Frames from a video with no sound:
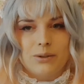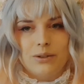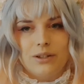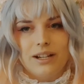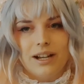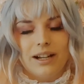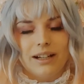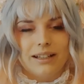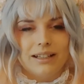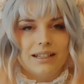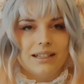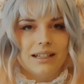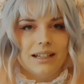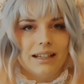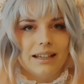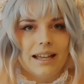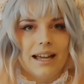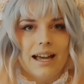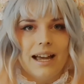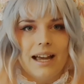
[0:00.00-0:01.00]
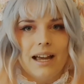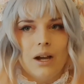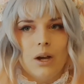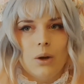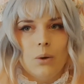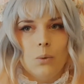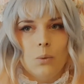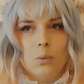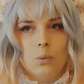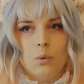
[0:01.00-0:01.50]
to the idea
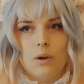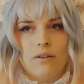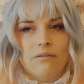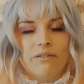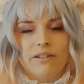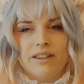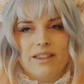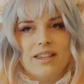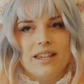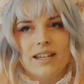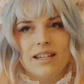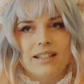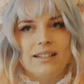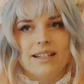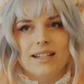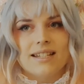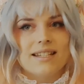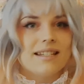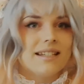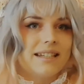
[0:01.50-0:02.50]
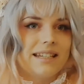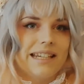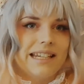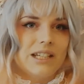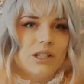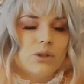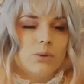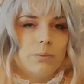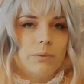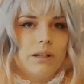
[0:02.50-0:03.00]
that everything doesn't need
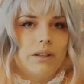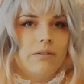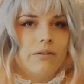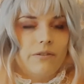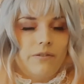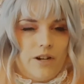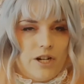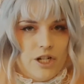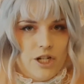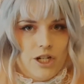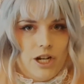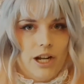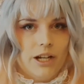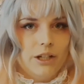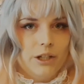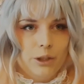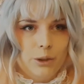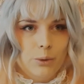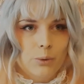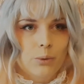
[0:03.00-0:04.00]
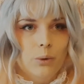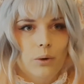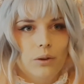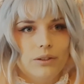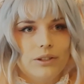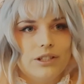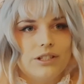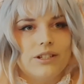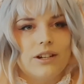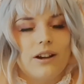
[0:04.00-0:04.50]
to be fresh and new all
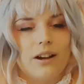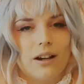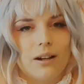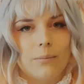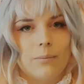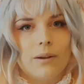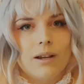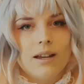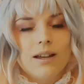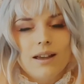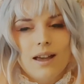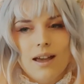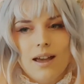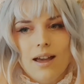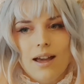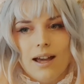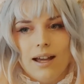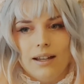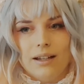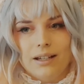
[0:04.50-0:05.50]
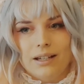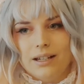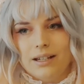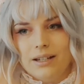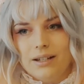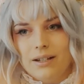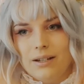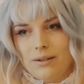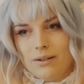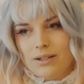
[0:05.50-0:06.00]
the time
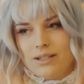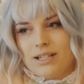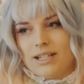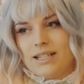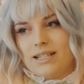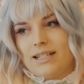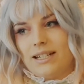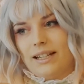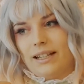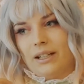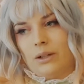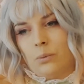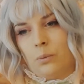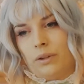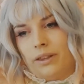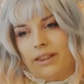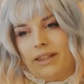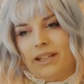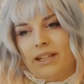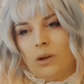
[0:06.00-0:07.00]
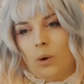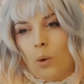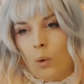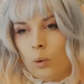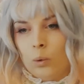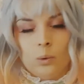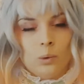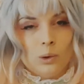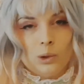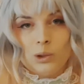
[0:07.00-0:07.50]
and just like with the
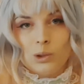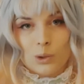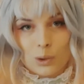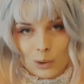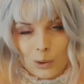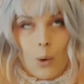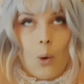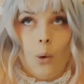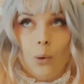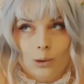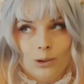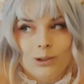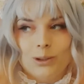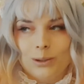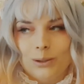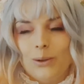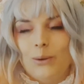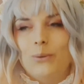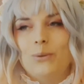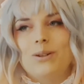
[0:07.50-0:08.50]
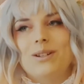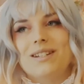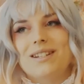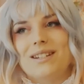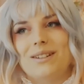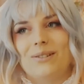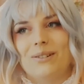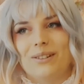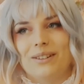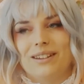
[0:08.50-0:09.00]
old old clothes
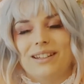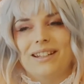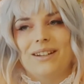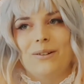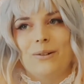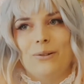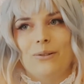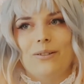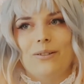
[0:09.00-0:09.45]
or the